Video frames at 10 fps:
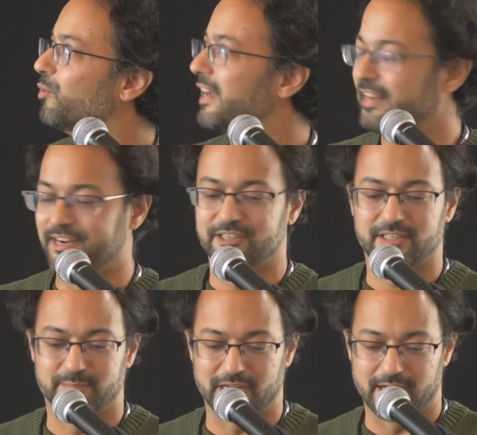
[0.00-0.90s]
I hear
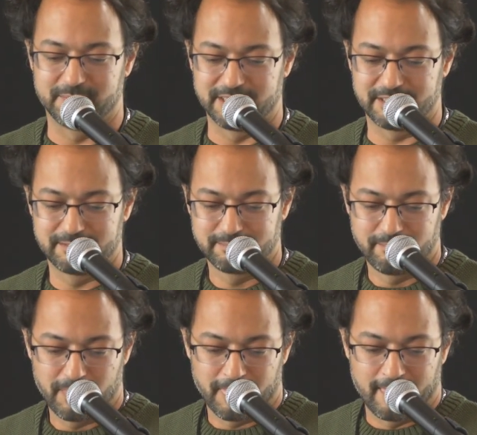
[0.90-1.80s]
sometimes is,
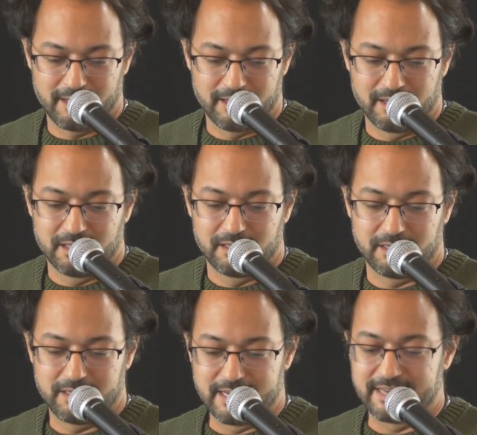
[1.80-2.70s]

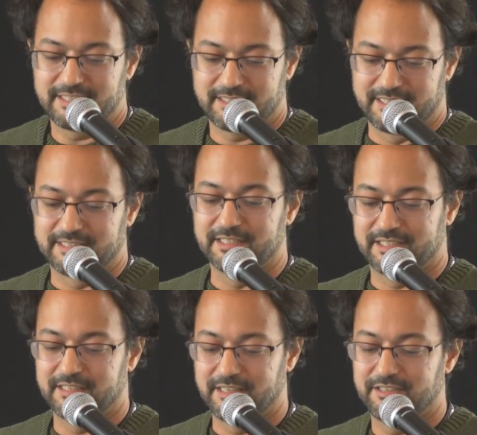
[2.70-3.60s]
yes, this is
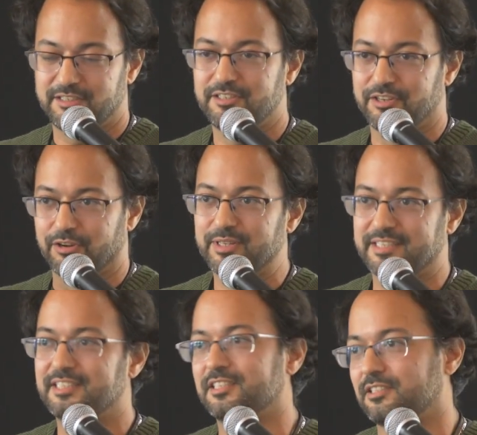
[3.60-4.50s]

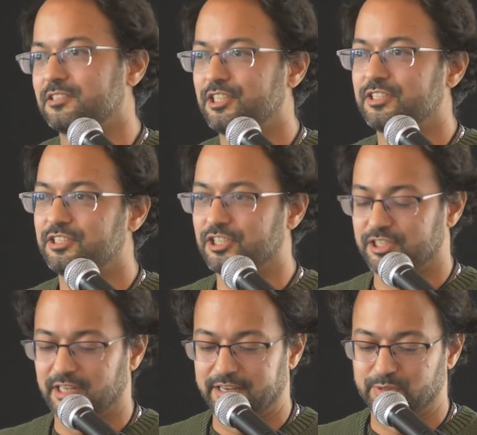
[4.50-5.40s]

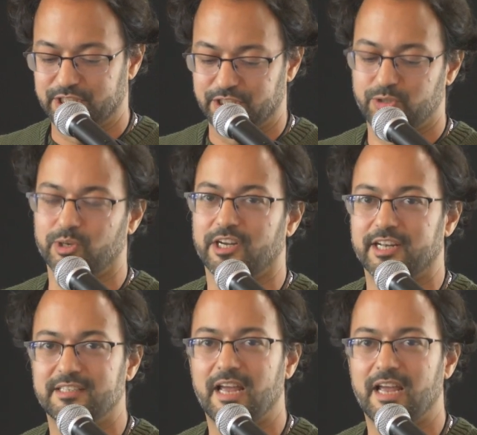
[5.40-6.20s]
just a linguistic shortcut.